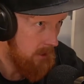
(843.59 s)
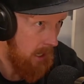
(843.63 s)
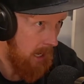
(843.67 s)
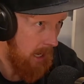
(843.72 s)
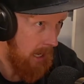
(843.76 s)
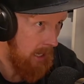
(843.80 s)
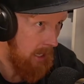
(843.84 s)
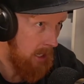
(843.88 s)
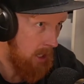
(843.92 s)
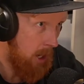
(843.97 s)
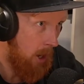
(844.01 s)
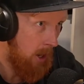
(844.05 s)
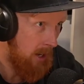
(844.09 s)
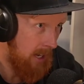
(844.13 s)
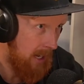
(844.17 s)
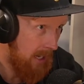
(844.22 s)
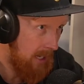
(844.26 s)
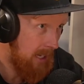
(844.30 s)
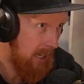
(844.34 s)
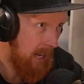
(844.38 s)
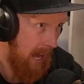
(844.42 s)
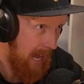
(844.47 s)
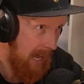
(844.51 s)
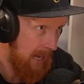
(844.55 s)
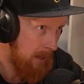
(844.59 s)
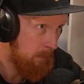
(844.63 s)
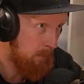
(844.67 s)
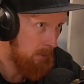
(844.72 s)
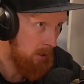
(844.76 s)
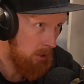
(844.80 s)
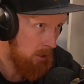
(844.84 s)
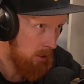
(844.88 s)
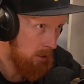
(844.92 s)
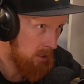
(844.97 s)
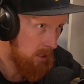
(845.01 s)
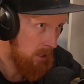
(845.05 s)
I need to add a
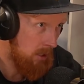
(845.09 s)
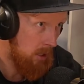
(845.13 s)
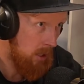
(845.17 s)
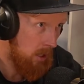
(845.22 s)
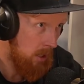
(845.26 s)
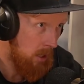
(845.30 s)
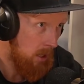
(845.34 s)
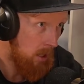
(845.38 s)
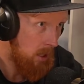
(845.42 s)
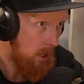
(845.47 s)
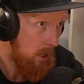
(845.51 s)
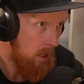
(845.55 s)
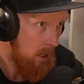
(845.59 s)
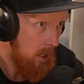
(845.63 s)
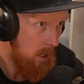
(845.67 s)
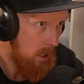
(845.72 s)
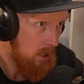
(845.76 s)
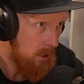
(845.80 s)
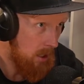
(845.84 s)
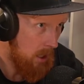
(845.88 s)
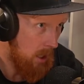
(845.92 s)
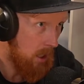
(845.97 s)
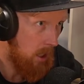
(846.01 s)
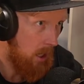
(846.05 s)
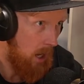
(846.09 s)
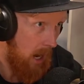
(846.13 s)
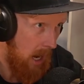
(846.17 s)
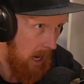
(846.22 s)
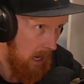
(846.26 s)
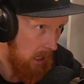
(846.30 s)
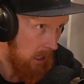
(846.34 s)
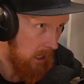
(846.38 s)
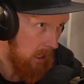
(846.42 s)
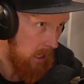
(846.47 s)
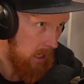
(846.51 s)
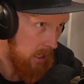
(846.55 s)
builder to the
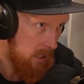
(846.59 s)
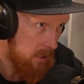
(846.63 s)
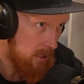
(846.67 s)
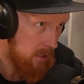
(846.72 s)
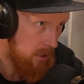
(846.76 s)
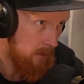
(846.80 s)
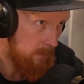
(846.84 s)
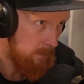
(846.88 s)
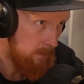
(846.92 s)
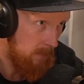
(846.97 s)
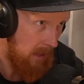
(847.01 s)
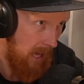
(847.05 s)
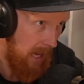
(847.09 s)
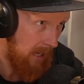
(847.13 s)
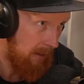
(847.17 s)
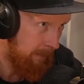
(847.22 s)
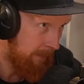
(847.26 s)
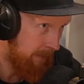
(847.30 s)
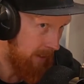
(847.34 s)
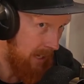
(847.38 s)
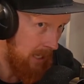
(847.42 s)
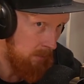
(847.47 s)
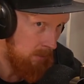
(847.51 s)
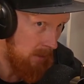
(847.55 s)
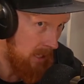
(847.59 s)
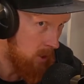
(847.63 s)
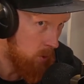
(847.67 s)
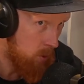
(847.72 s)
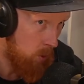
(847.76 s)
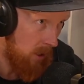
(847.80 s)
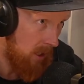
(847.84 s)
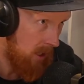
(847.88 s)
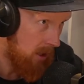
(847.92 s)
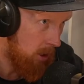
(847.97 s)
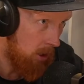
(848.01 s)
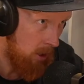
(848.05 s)
client list that can feed me
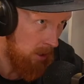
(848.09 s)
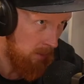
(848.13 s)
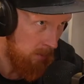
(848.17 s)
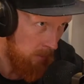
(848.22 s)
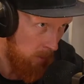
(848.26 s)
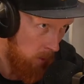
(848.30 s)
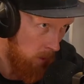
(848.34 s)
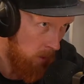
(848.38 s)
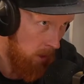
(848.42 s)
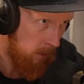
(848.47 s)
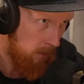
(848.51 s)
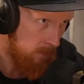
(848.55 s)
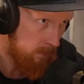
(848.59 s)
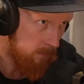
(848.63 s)
20, 30 more.